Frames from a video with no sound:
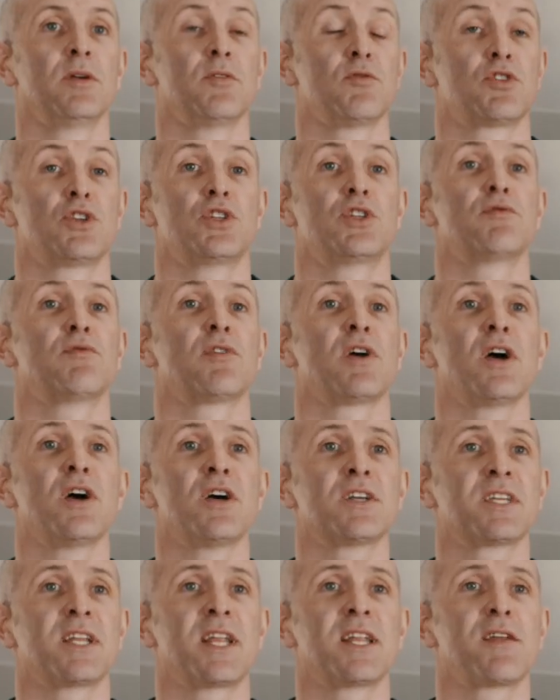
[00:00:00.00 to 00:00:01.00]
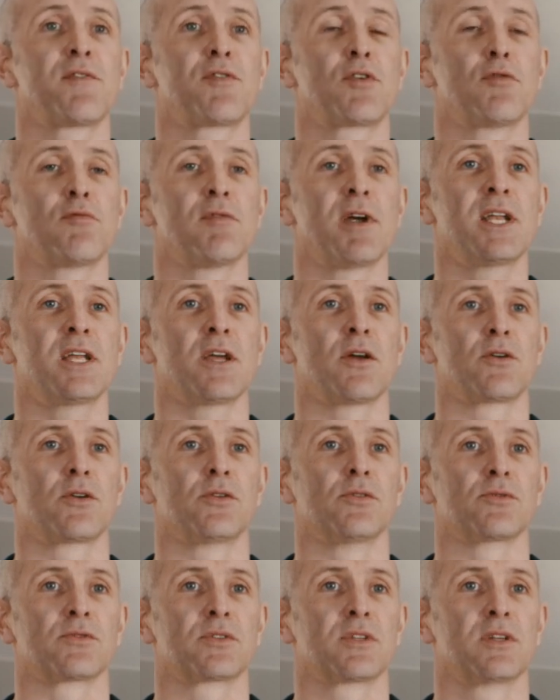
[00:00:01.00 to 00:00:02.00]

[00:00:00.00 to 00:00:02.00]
Should you rehearse any difficult radio calls?